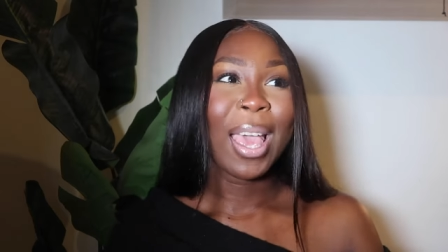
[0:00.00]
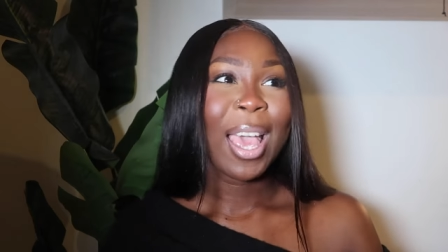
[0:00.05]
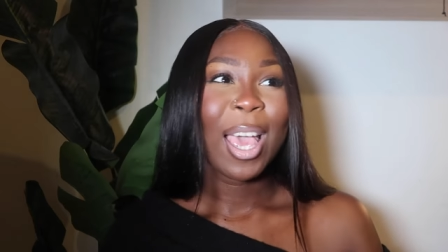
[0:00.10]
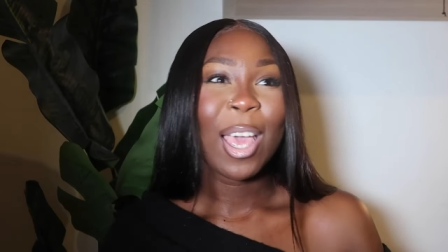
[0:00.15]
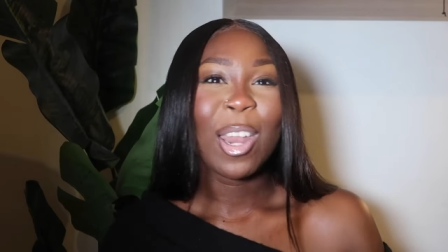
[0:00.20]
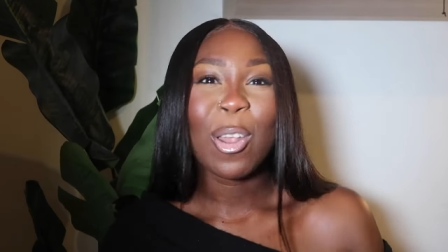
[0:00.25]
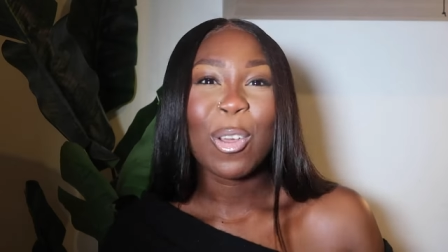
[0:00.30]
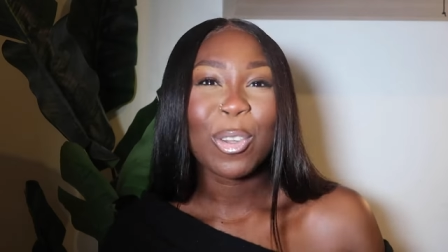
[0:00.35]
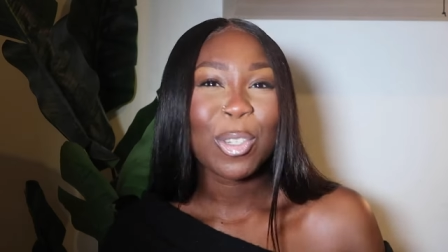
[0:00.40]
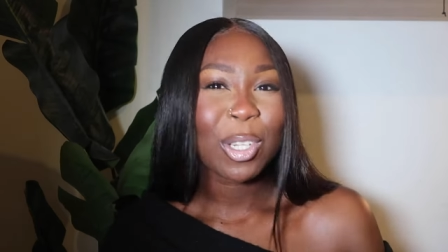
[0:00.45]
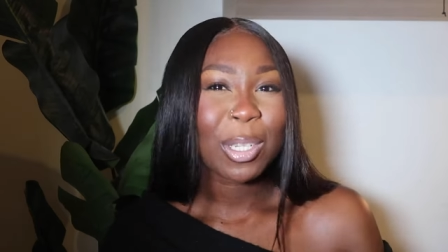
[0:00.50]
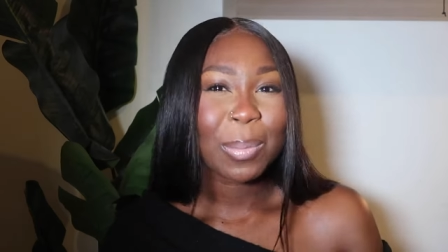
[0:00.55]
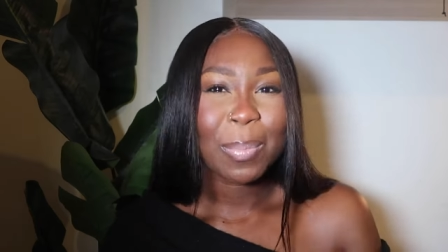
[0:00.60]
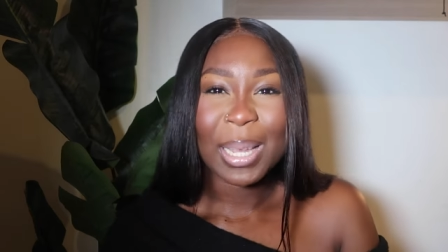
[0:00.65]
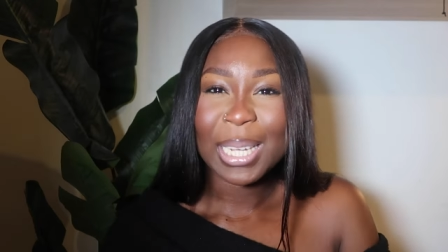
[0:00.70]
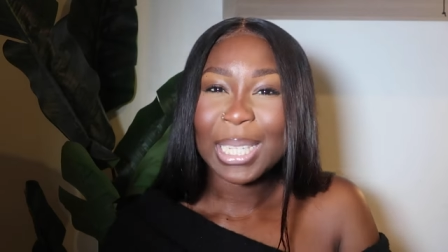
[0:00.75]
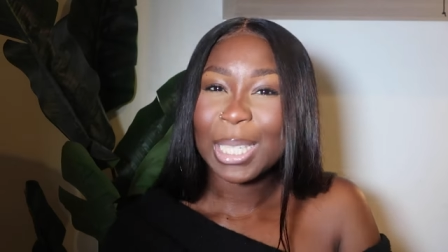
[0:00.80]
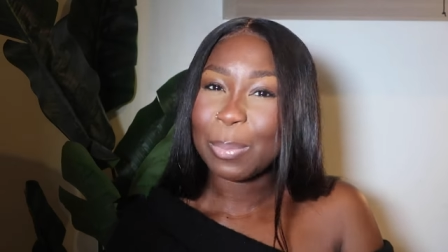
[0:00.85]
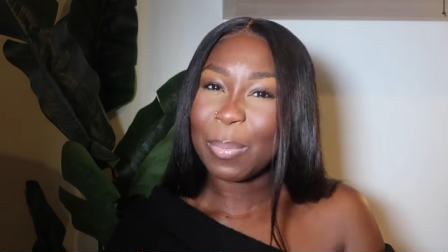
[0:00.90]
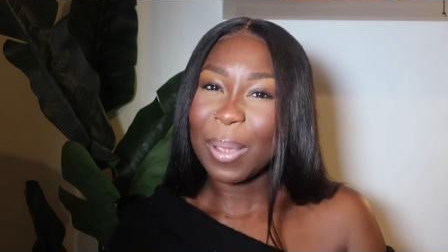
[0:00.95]
and not just
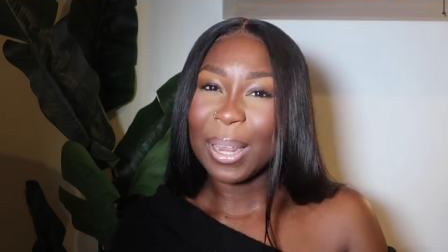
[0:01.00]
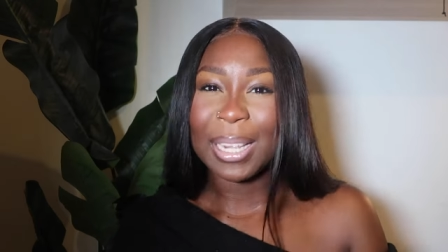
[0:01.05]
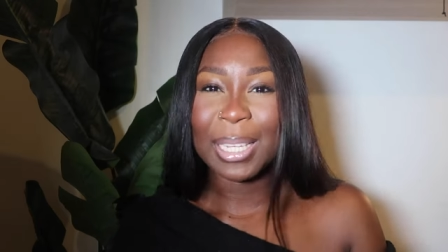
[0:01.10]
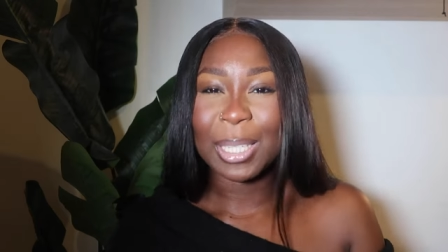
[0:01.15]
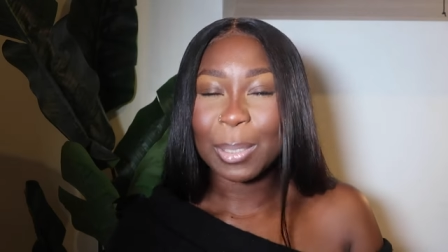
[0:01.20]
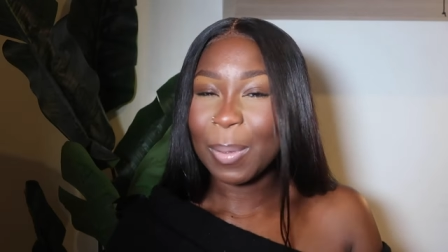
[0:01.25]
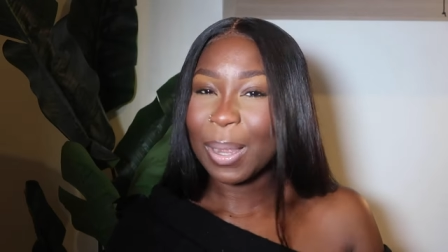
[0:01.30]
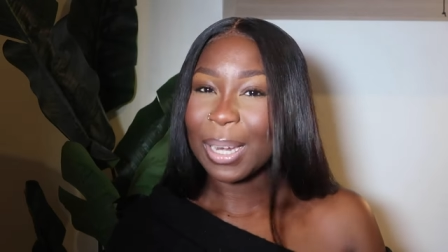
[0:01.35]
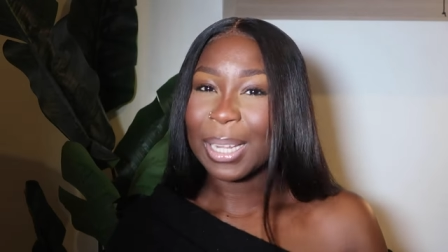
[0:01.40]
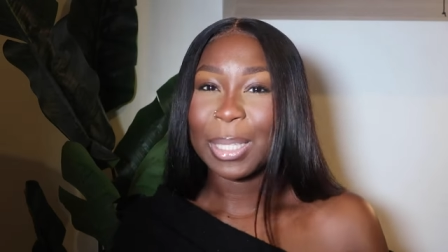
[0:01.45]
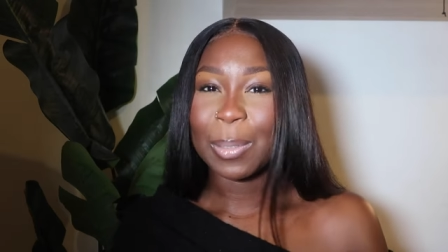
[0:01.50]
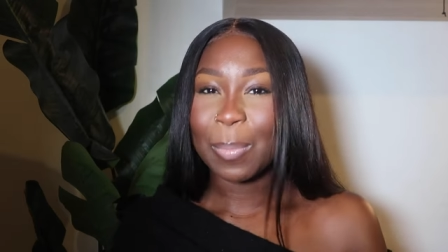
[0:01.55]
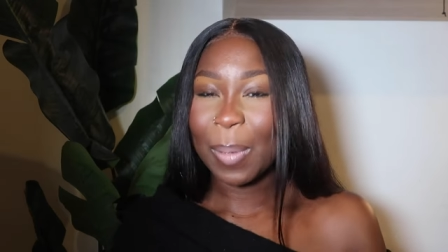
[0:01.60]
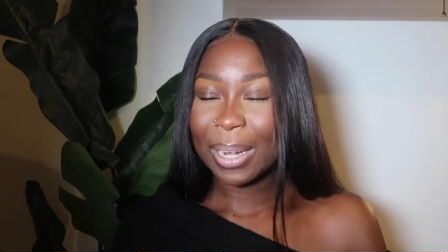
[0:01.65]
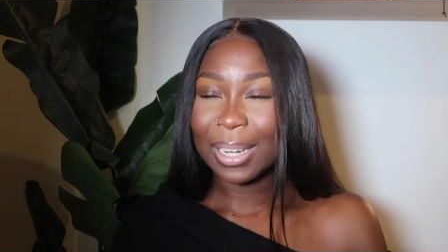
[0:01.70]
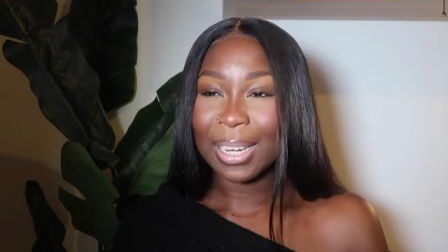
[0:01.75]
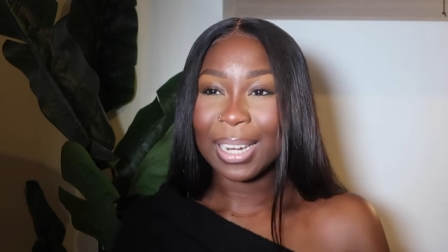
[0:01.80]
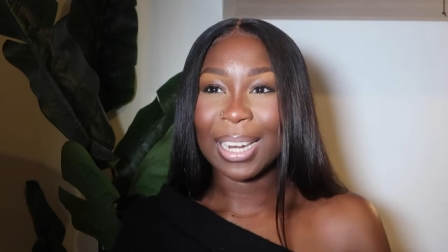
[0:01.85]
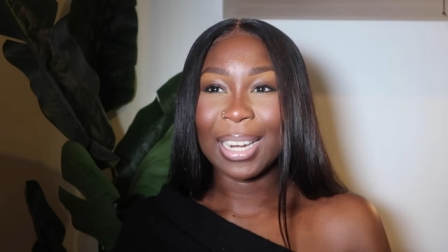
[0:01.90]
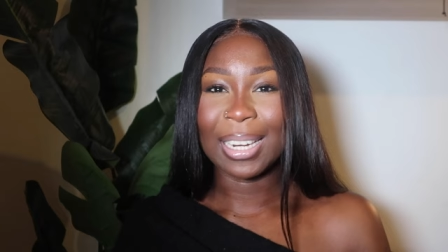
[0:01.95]
be spending
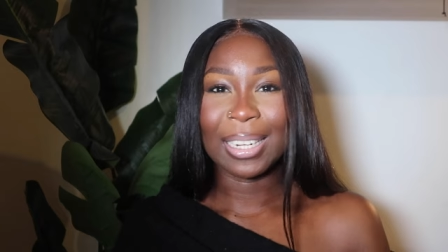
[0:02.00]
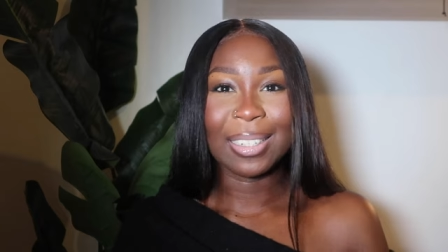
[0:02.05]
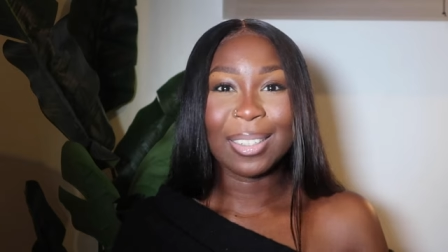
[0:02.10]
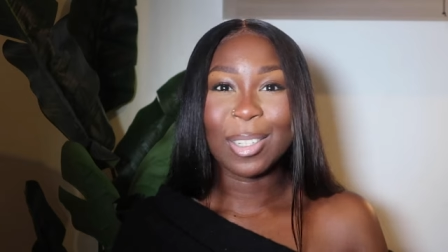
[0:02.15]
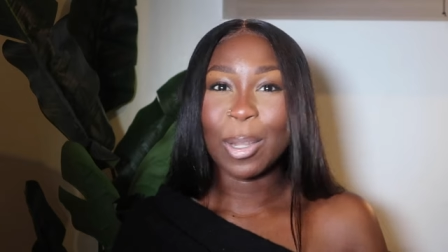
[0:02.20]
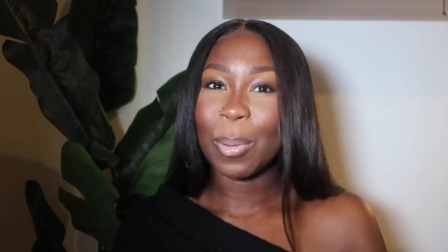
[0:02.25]
and